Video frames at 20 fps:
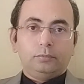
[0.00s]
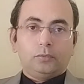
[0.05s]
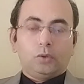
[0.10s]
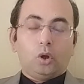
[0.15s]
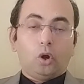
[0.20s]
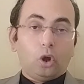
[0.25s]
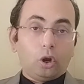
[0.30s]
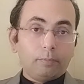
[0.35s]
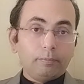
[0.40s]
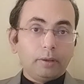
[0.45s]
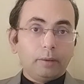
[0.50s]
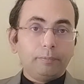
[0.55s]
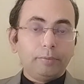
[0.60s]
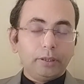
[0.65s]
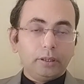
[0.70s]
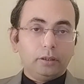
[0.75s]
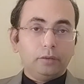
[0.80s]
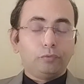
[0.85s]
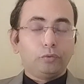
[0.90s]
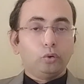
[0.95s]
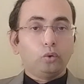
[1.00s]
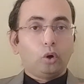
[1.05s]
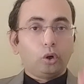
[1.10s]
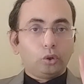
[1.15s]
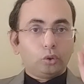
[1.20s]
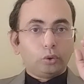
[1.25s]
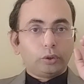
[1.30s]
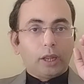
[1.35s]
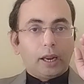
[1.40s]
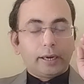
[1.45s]
or maybe if you want
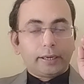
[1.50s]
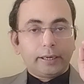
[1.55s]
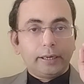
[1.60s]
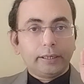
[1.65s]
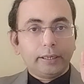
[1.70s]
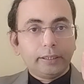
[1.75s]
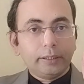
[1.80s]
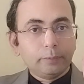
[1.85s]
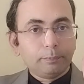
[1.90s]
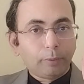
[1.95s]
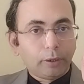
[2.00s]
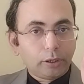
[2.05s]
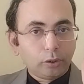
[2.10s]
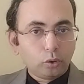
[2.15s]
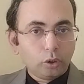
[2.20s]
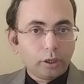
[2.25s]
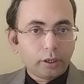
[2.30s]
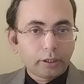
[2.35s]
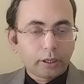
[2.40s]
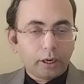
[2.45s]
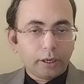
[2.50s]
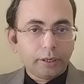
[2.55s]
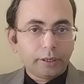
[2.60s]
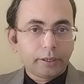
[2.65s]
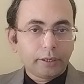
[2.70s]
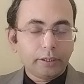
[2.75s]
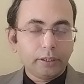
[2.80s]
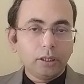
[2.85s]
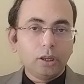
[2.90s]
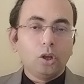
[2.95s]
to target any particular
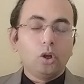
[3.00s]
country,